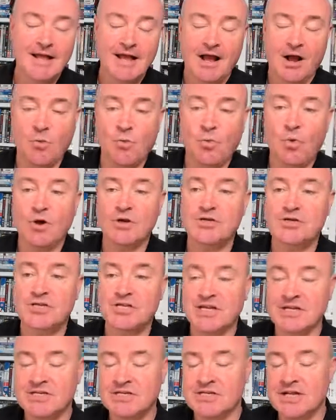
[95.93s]
watch
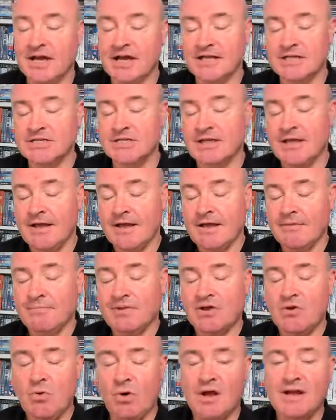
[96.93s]
these days.
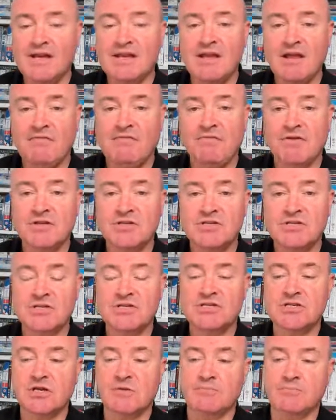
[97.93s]
But quite different
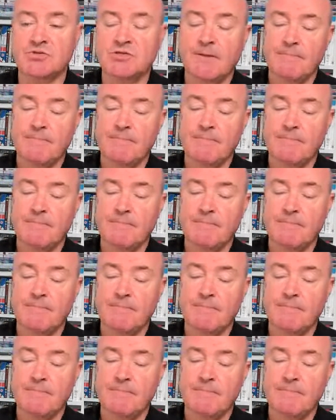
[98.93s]
systems.